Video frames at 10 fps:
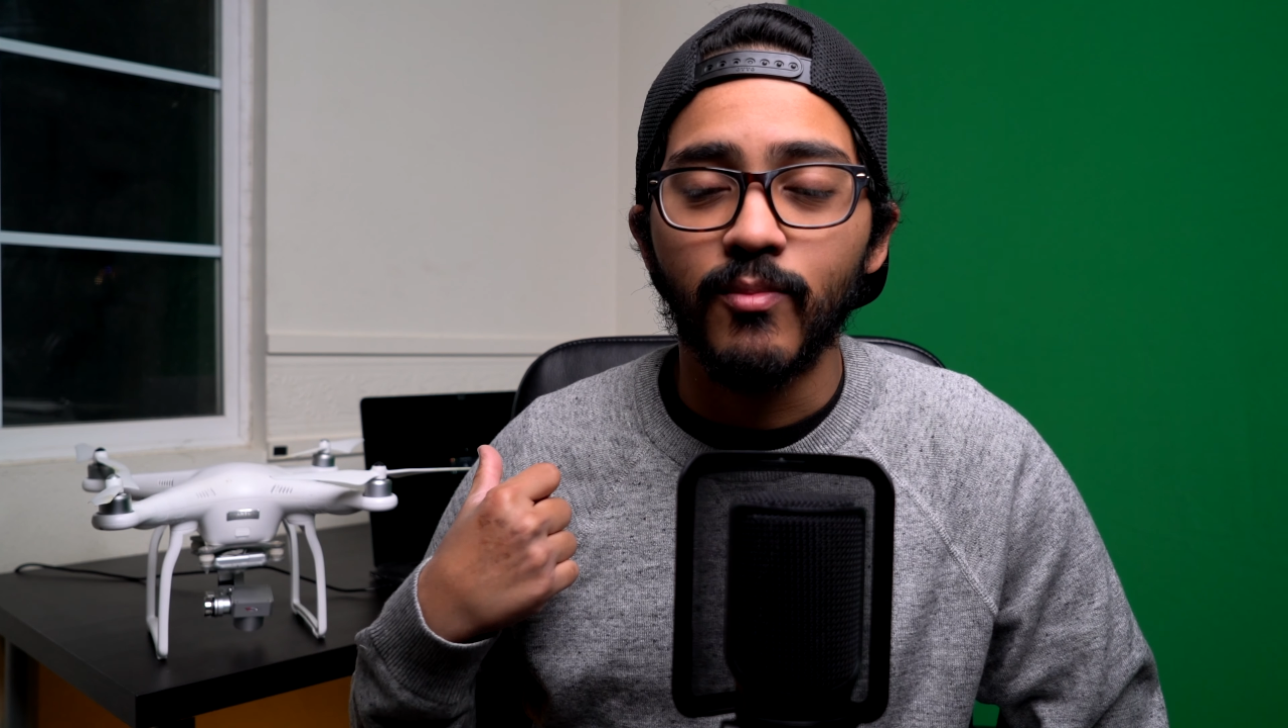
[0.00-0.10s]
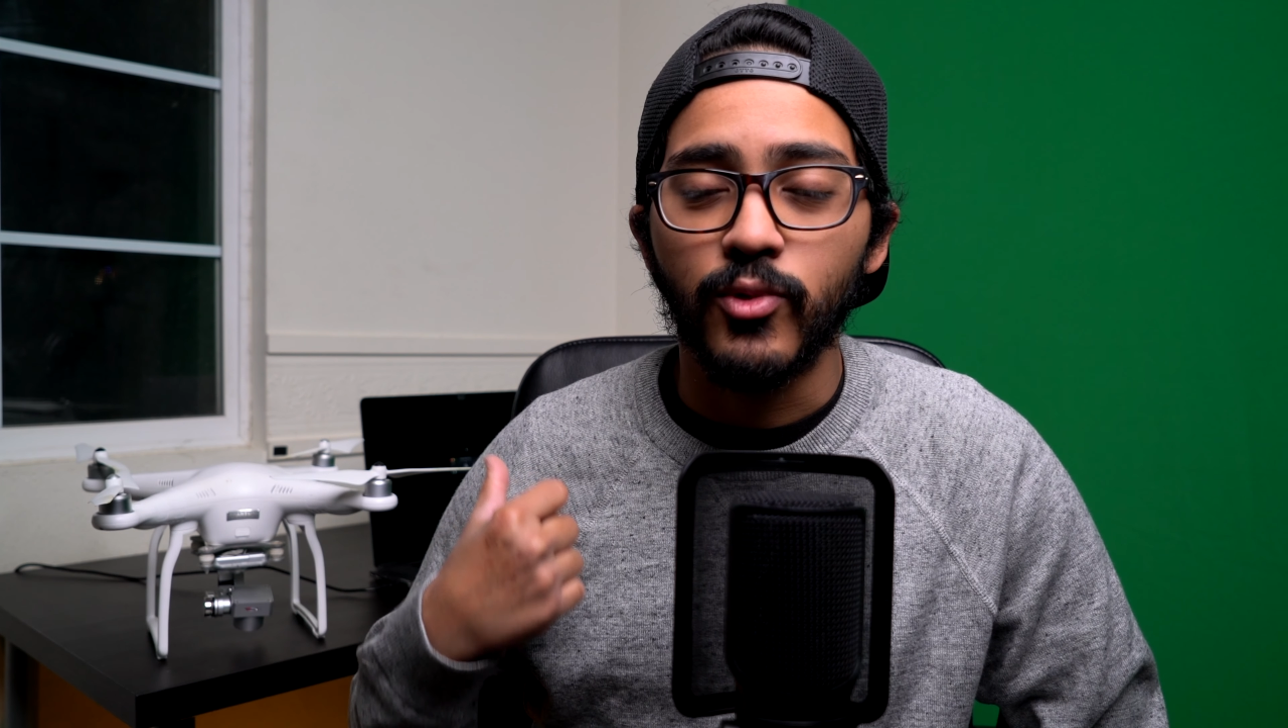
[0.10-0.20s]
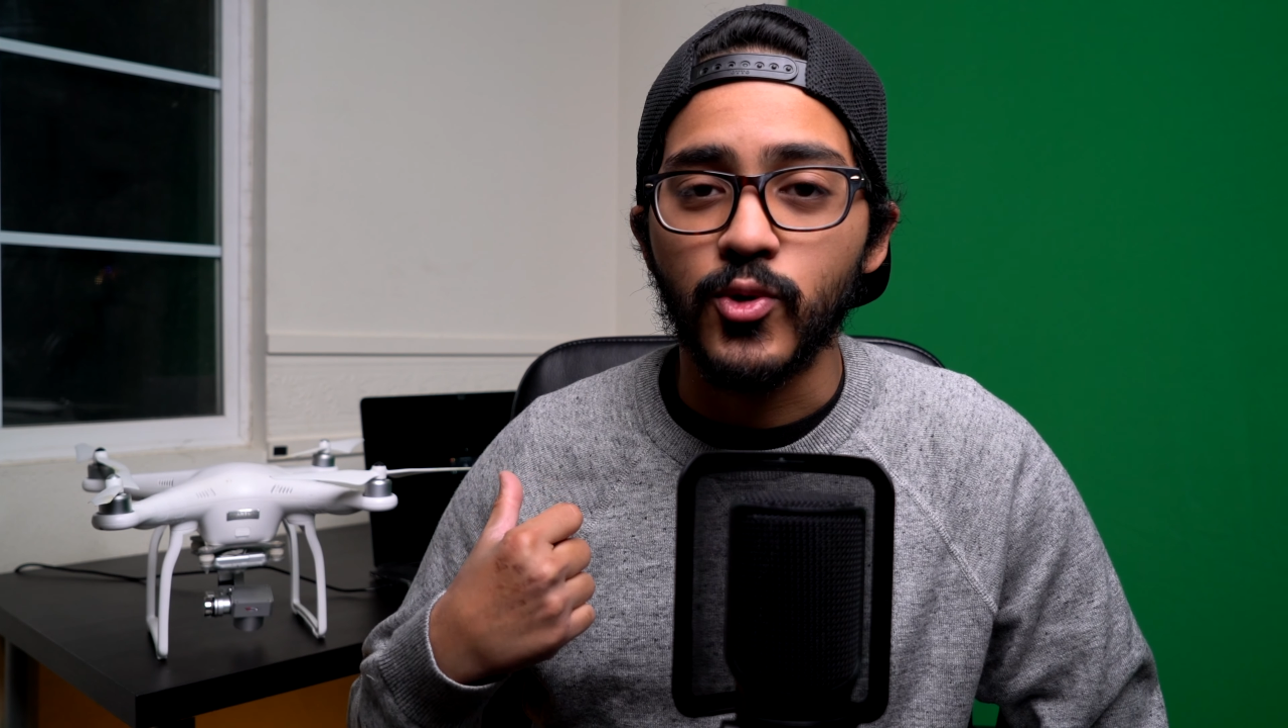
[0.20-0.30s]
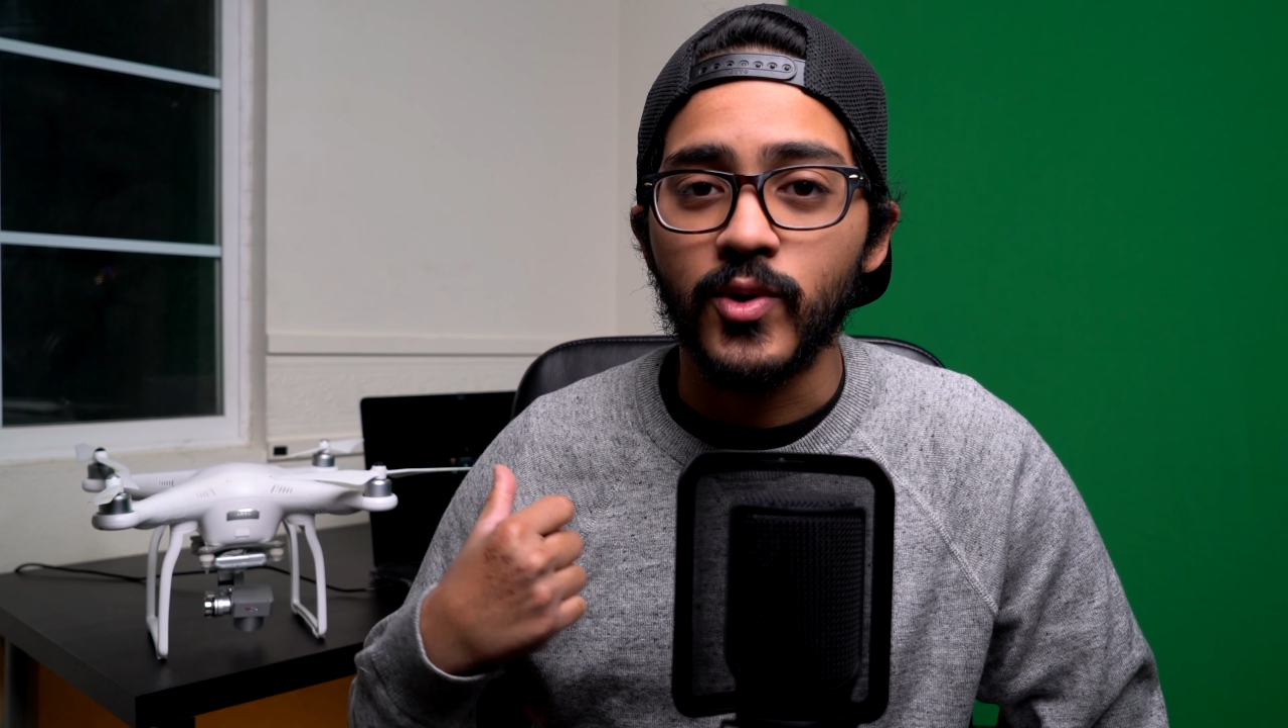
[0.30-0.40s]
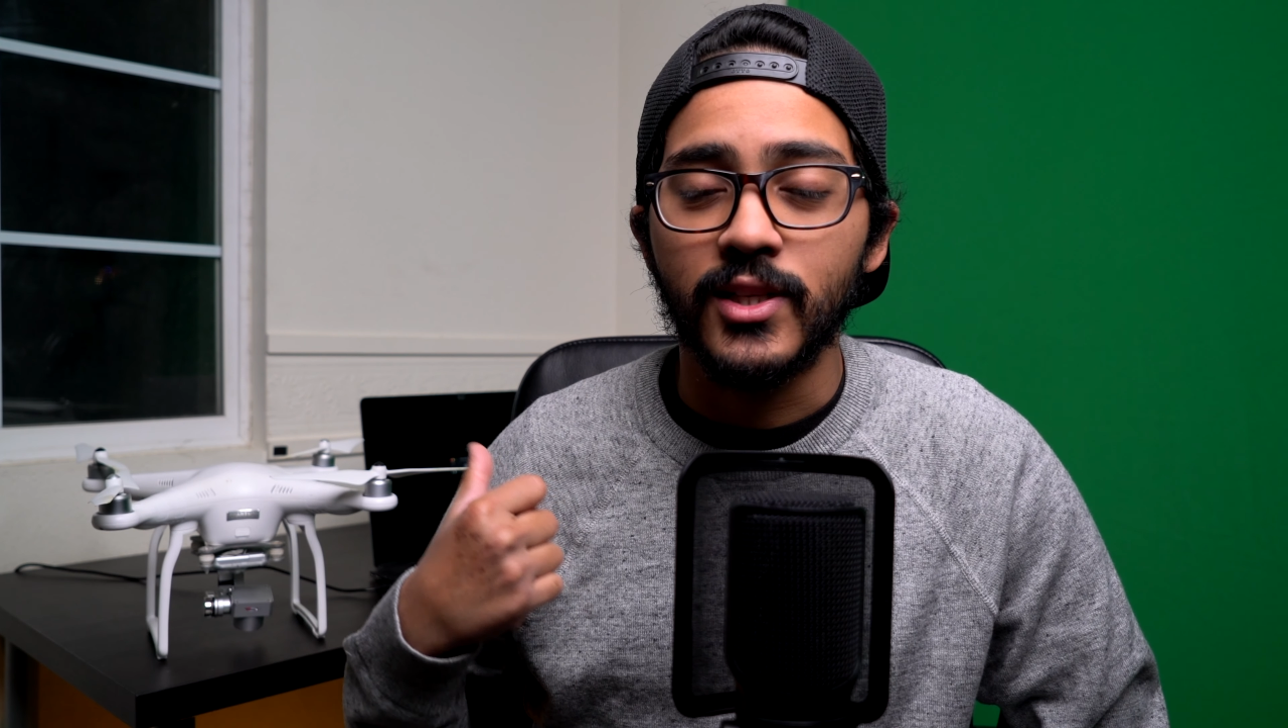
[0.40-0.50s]

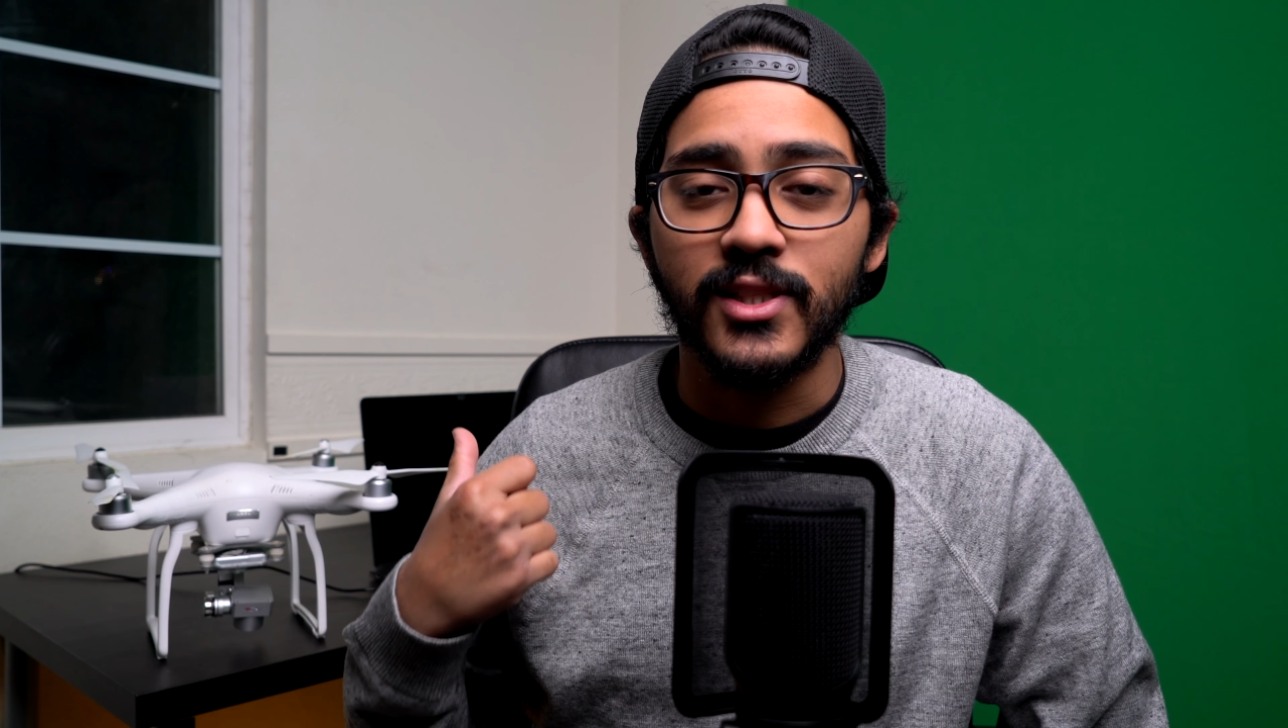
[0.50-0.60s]
3